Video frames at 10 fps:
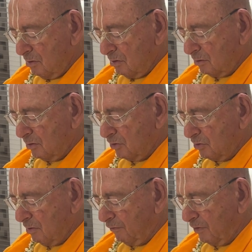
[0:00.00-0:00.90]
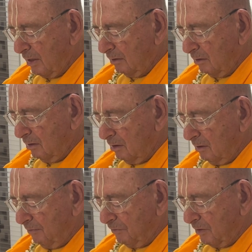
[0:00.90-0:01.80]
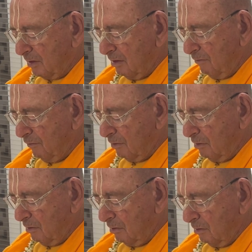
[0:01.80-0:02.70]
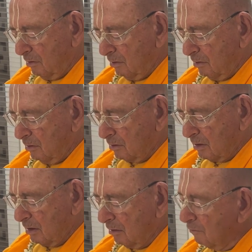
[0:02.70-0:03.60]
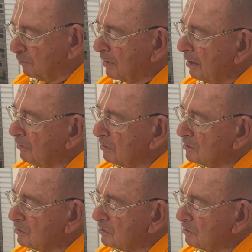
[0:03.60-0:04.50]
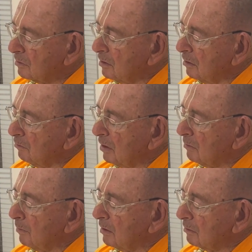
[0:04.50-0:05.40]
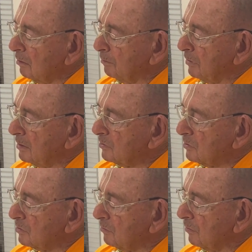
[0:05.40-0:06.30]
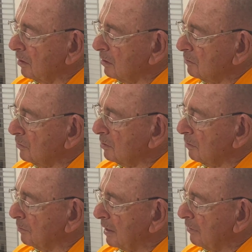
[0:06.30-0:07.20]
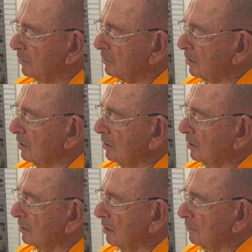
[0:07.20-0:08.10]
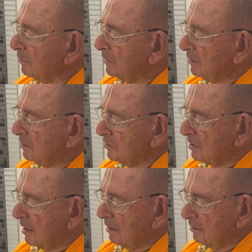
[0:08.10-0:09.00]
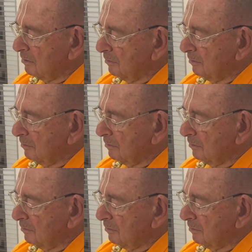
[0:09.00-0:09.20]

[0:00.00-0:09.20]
Krishna, friend, give the king of parrots. Madhumangal places the rod with the parrot in Navavrinda's hand.